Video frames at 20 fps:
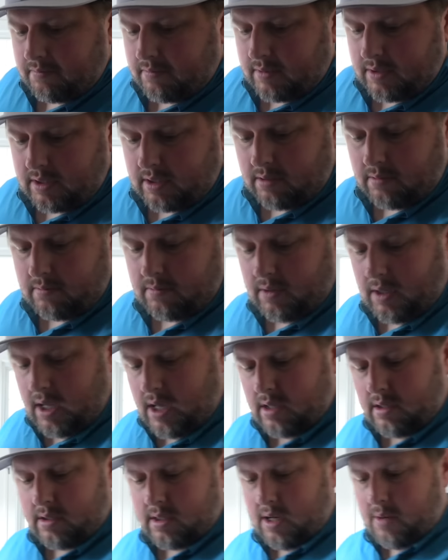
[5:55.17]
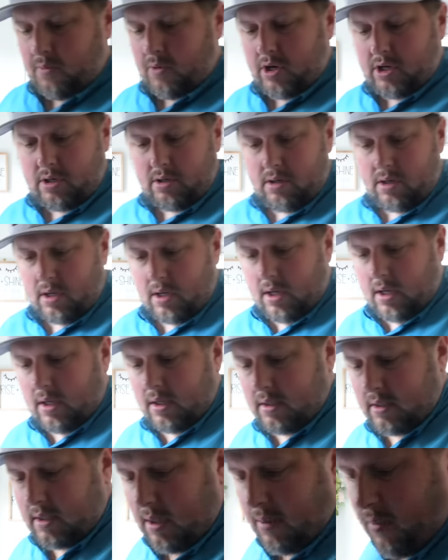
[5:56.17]
So yeah, same way,
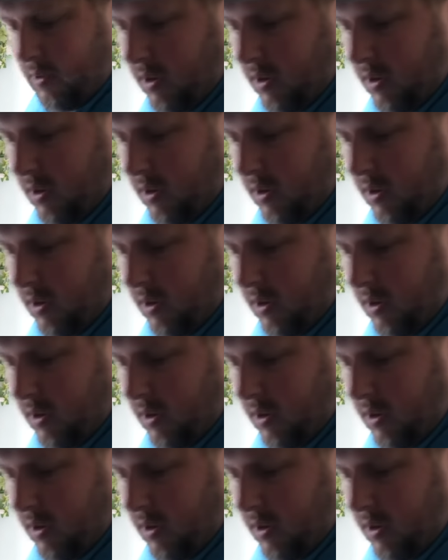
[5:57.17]
same